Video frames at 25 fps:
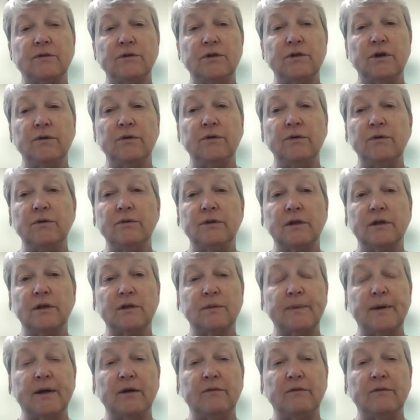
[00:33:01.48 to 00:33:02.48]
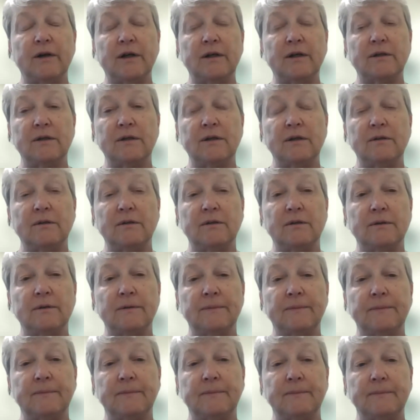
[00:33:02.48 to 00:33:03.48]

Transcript: So don't use expired vaccines.